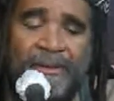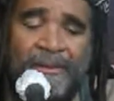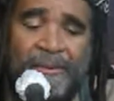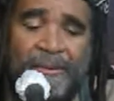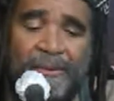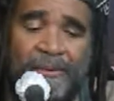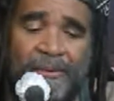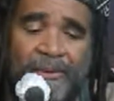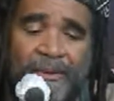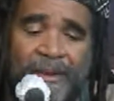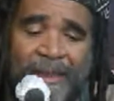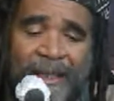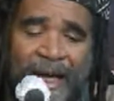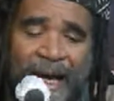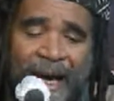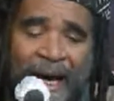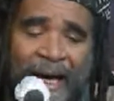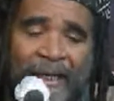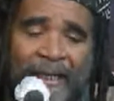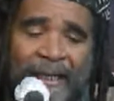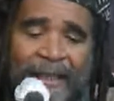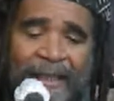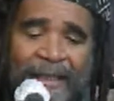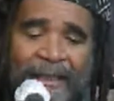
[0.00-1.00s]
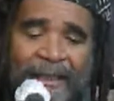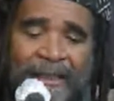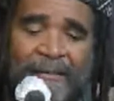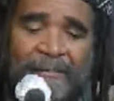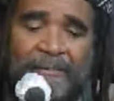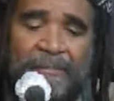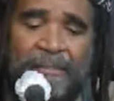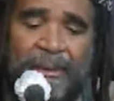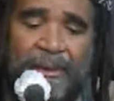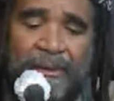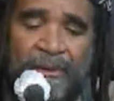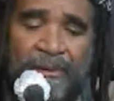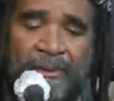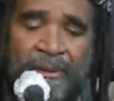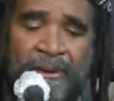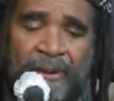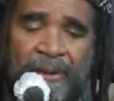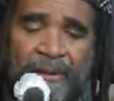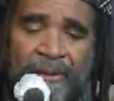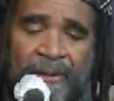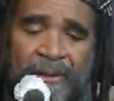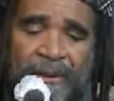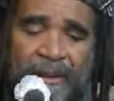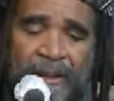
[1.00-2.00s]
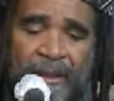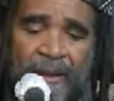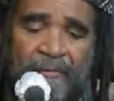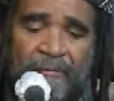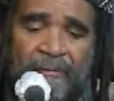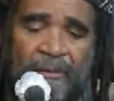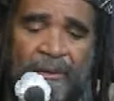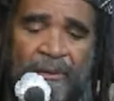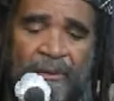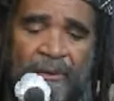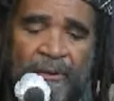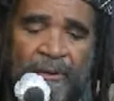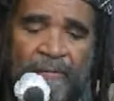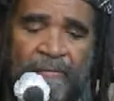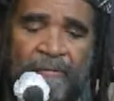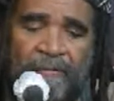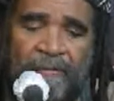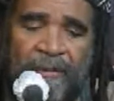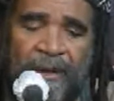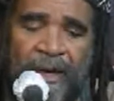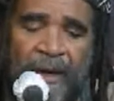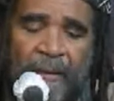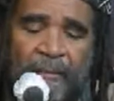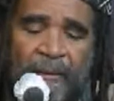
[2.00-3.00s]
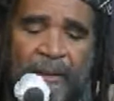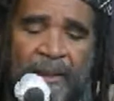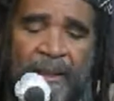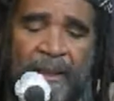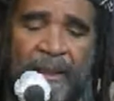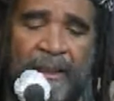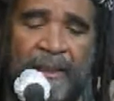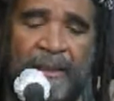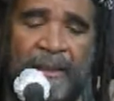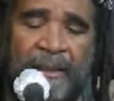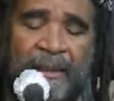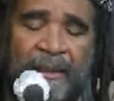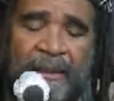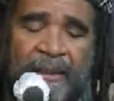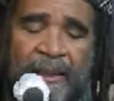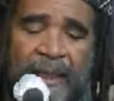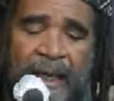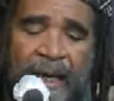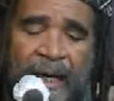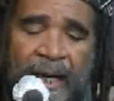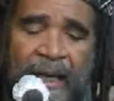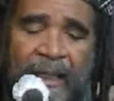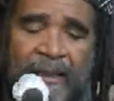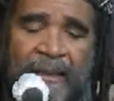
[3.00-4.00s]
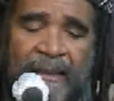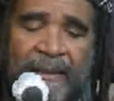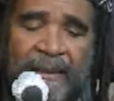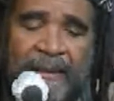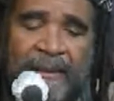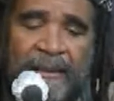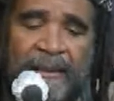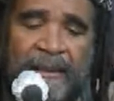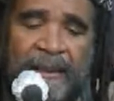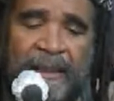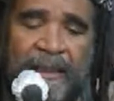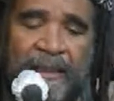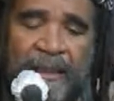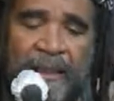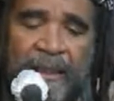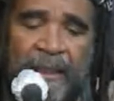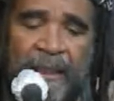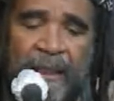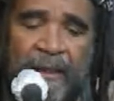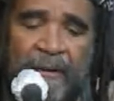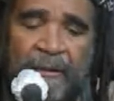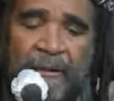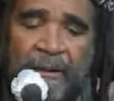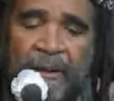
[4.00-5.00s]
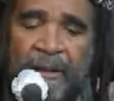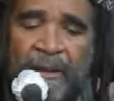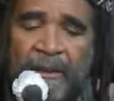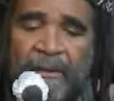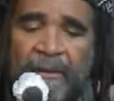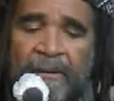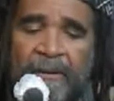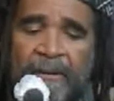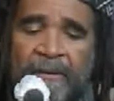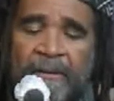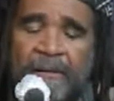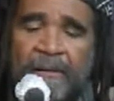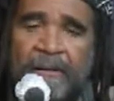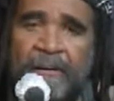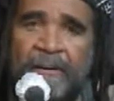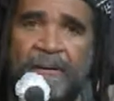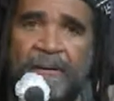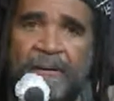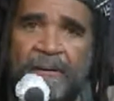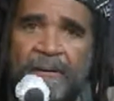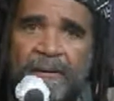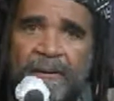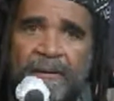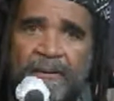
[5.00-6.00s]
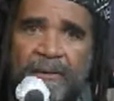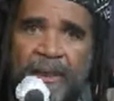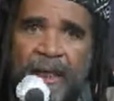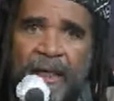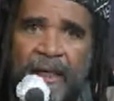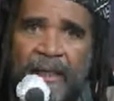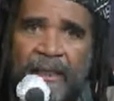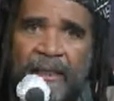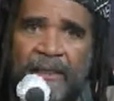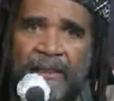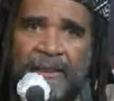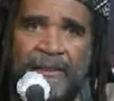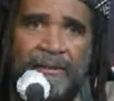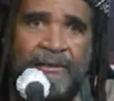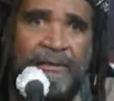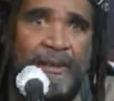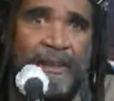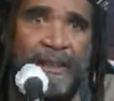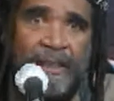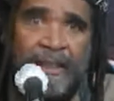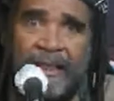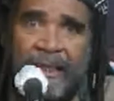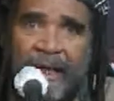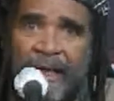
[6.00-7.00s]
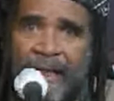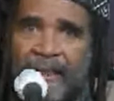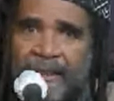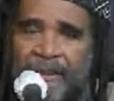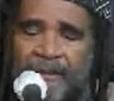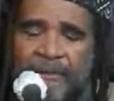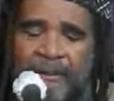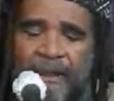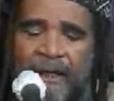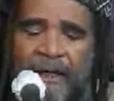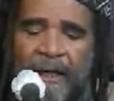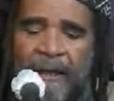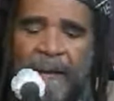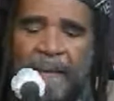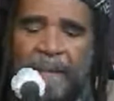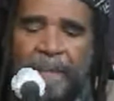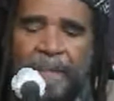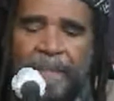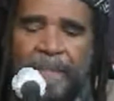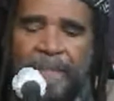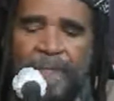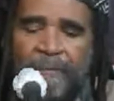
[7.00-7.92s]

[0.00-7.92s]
Do not expose yourself or your family in these toxins any longer. Okay? You need not do that.